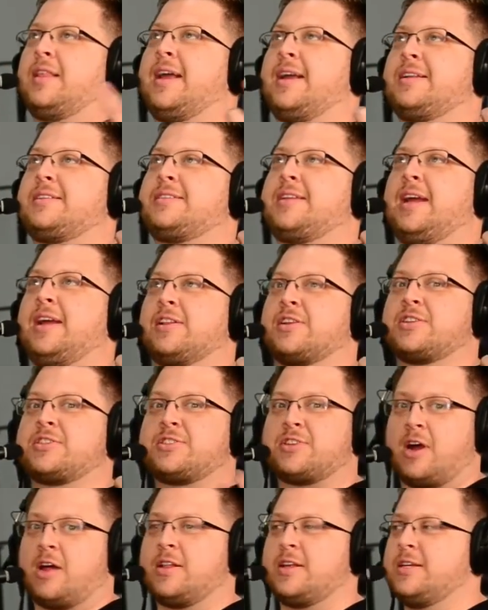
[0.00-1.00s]
like Taylor
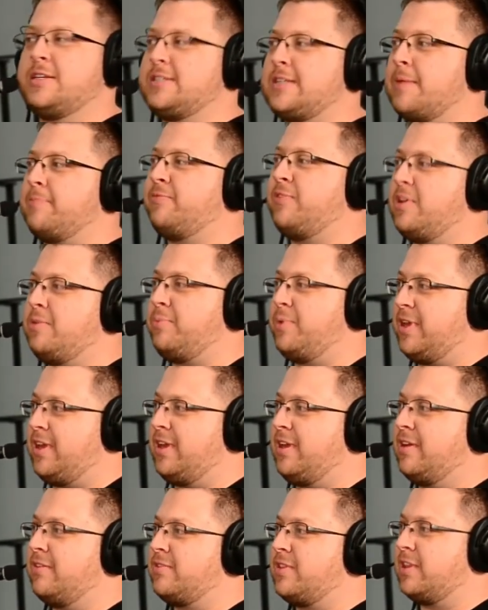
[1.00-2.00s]
Stallings,
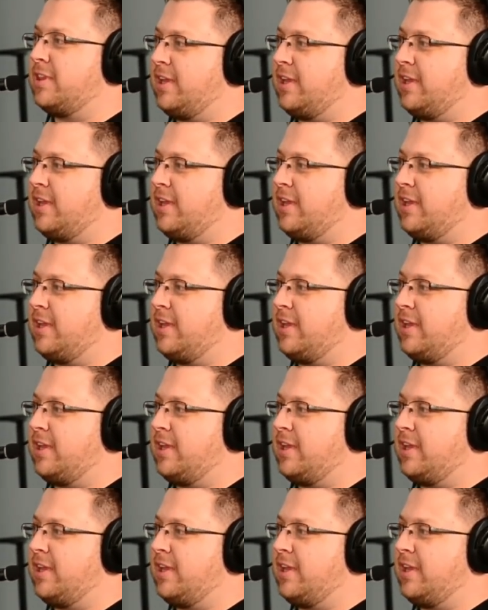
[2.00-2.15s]
MVP of